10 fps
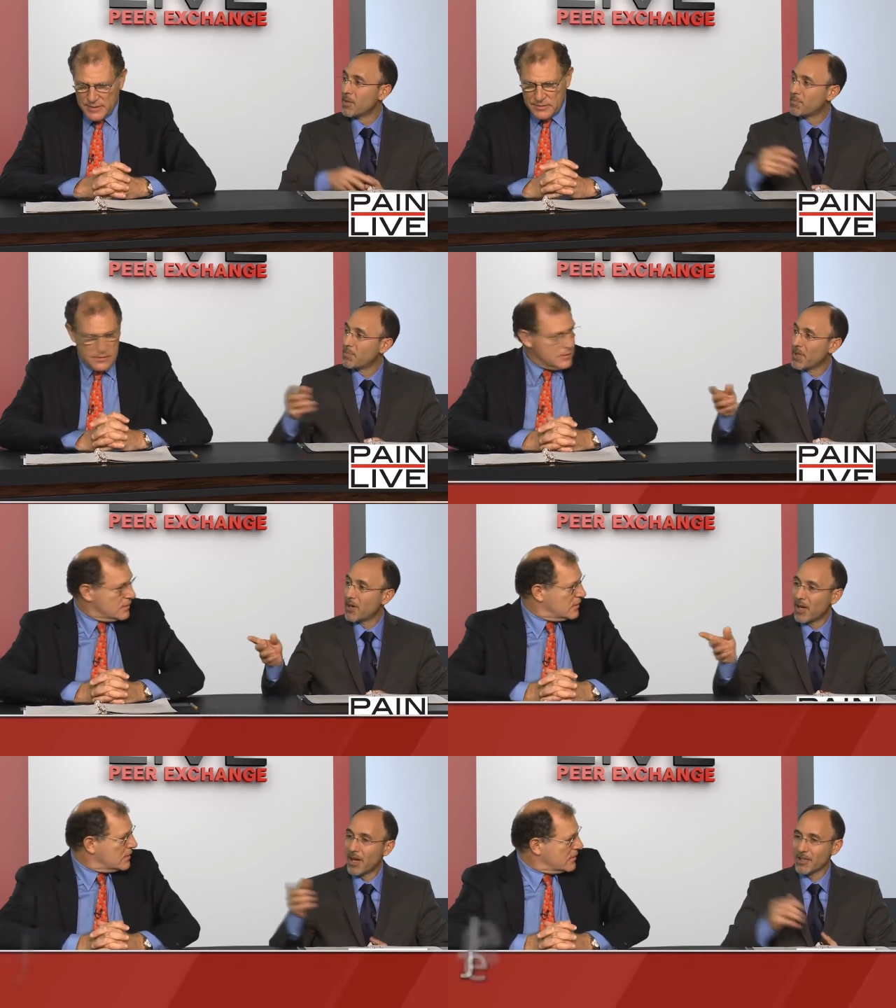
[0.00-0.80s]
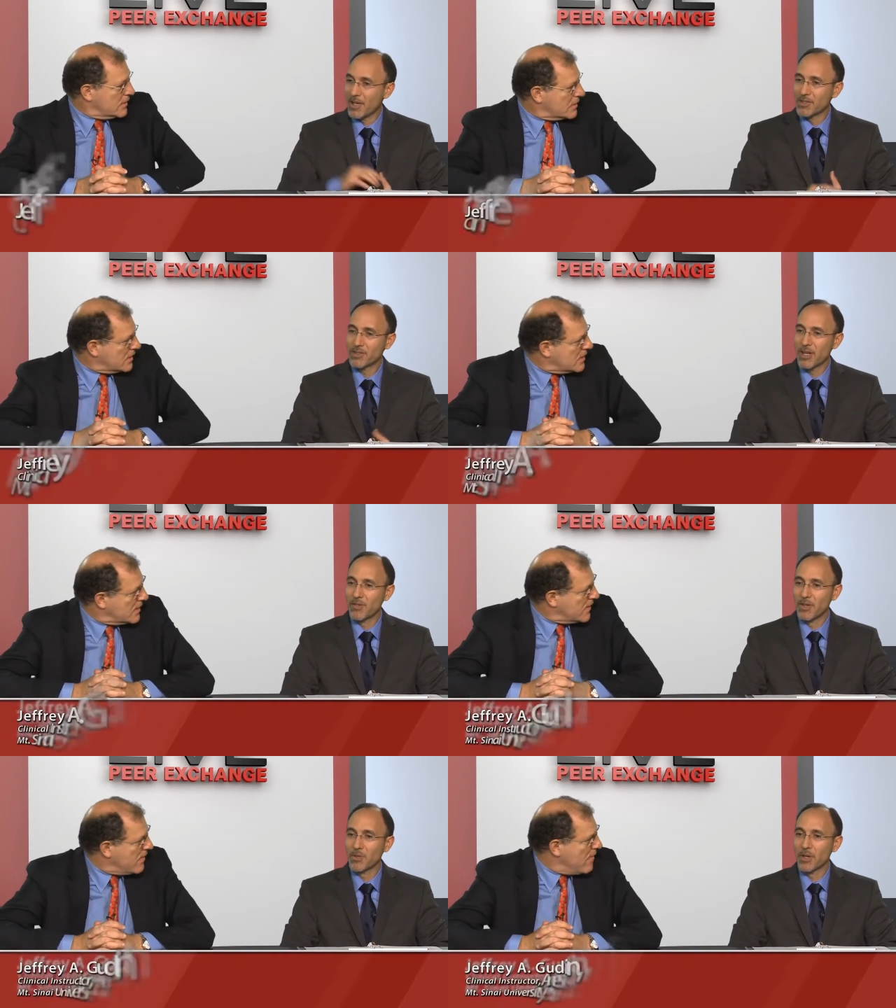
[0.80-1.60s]
Speaker 1: All right. You know, I'll, I'll just
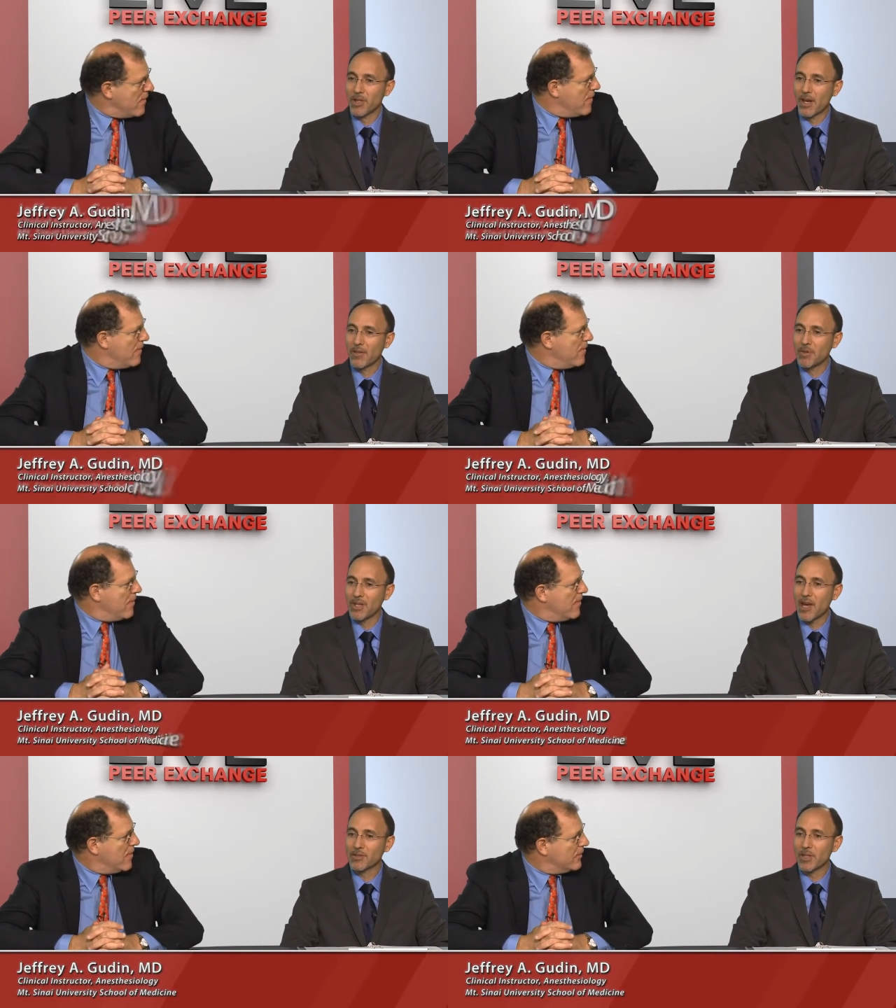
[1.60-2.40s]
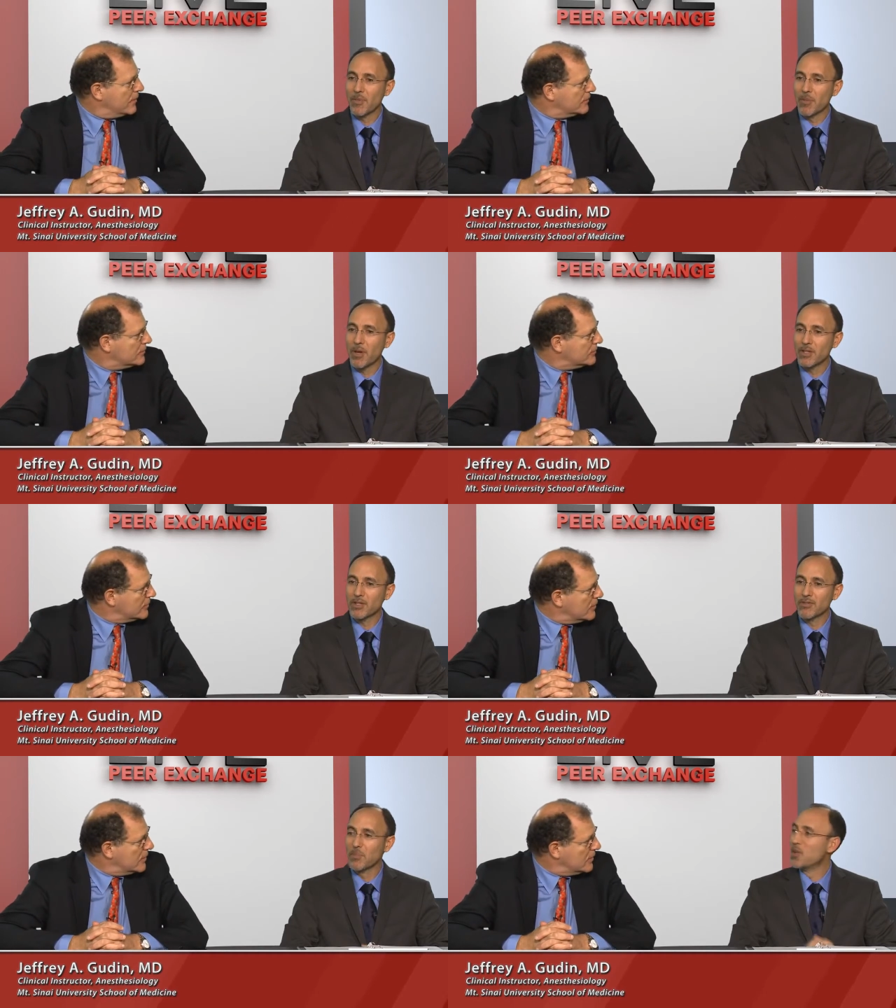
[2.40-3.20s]
add real quick that I've been counseling my
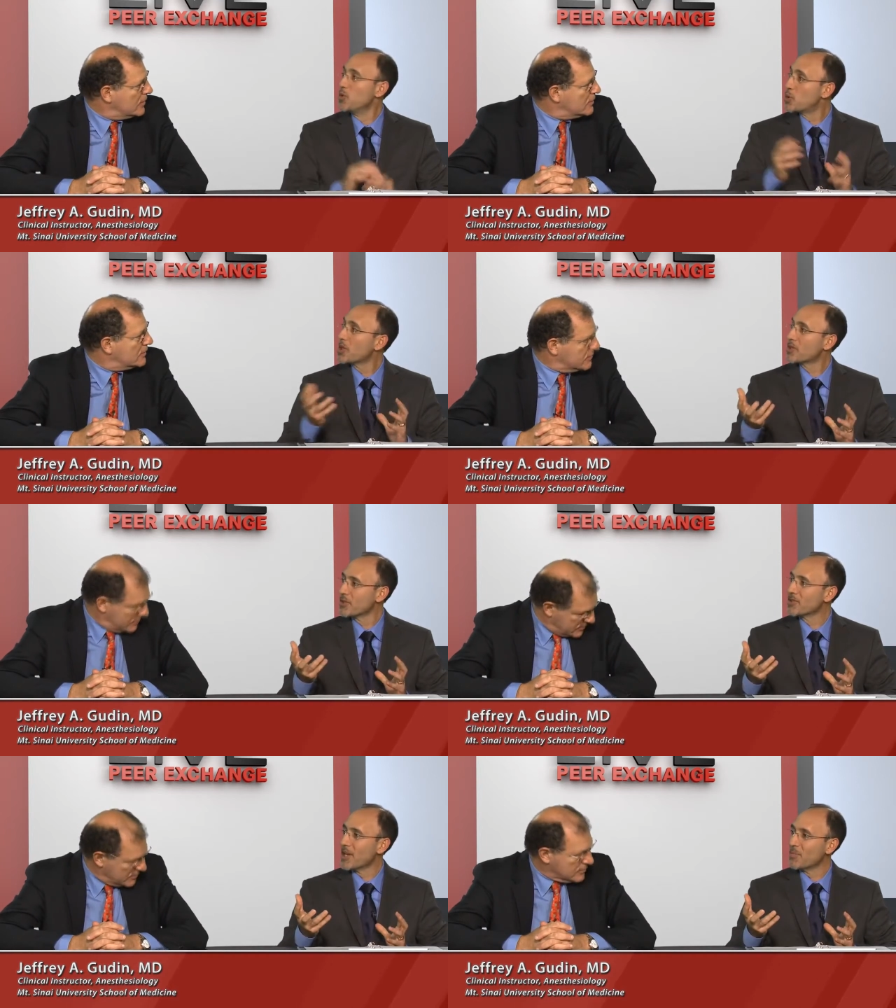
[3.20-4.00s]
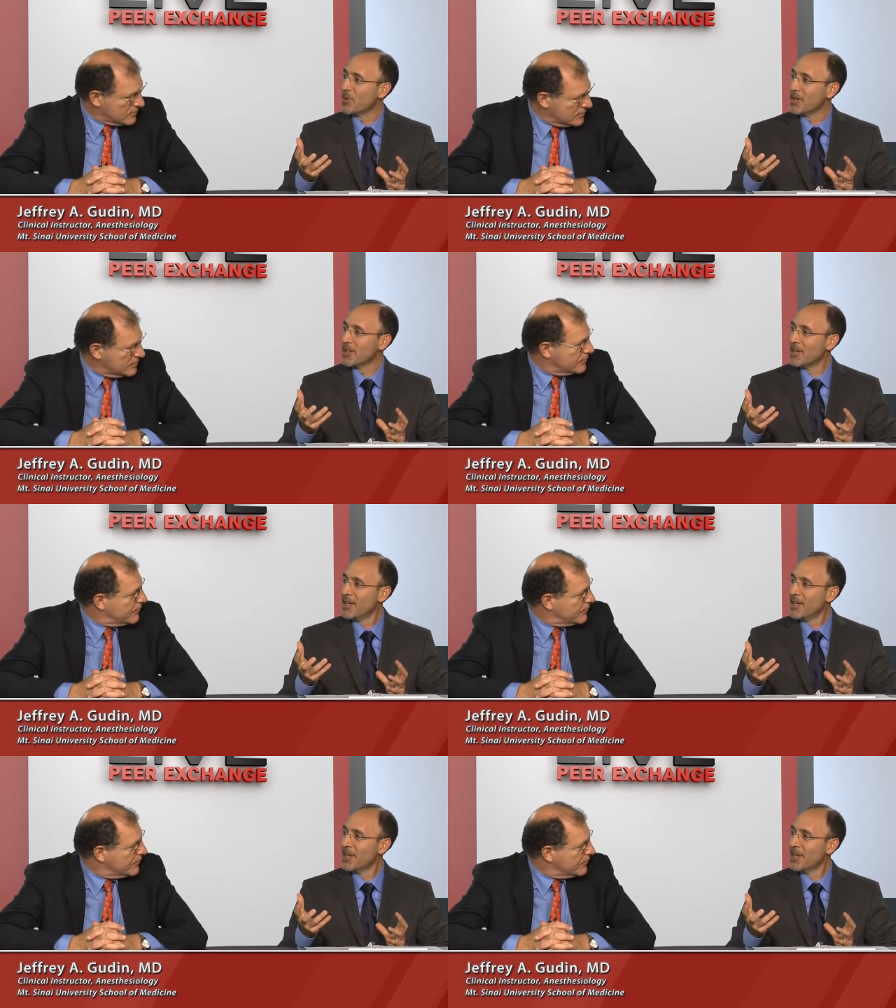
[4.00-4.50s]
patients from a nutritional standpoint.